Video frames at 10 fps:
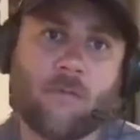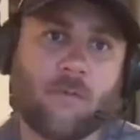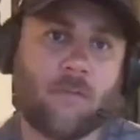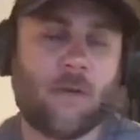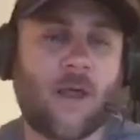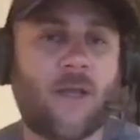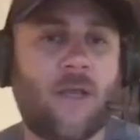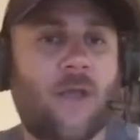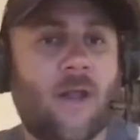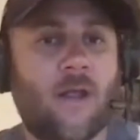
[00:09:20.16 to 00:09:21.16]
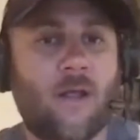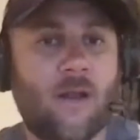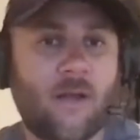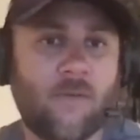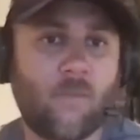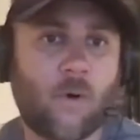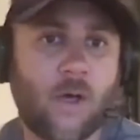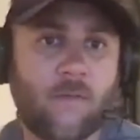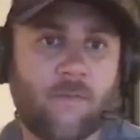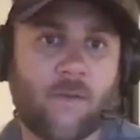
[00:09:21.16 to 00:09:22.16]
lucky you had a loving
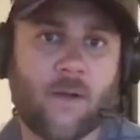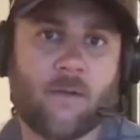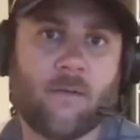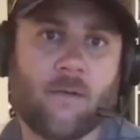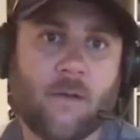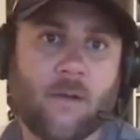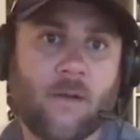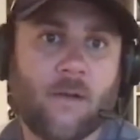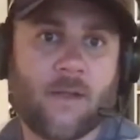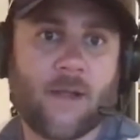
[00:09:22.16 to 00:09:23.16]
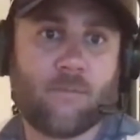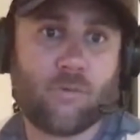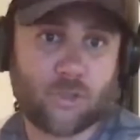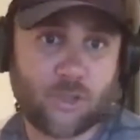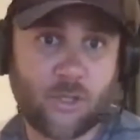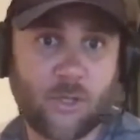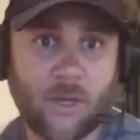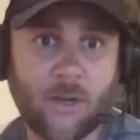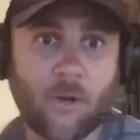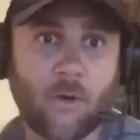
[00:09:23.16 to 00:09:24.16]
wife and that pushed you to
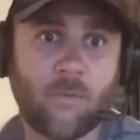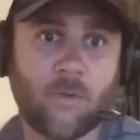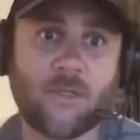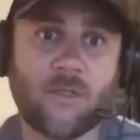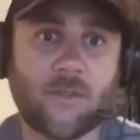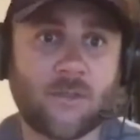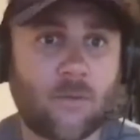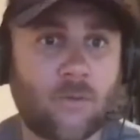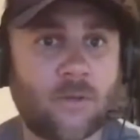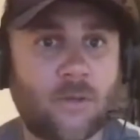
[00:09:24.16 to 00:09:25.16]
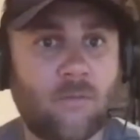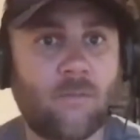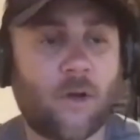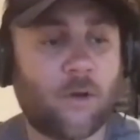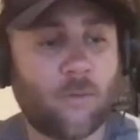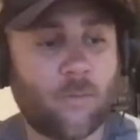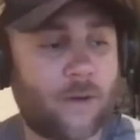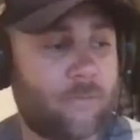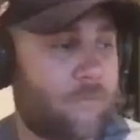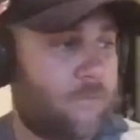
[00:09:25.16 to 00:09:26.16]
get help, which is awesome. I got
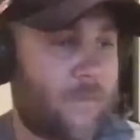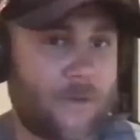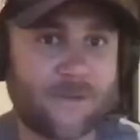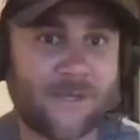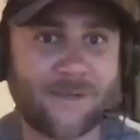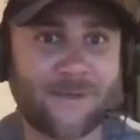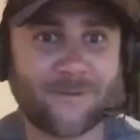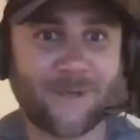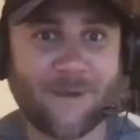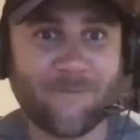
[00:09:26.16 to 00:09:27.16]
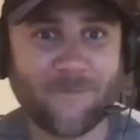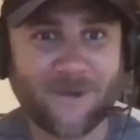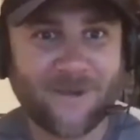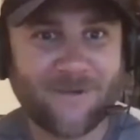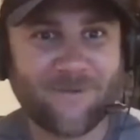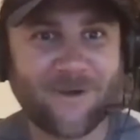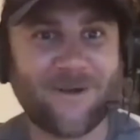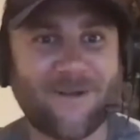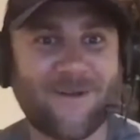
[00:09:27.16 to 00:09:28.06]
one exactly the same. You can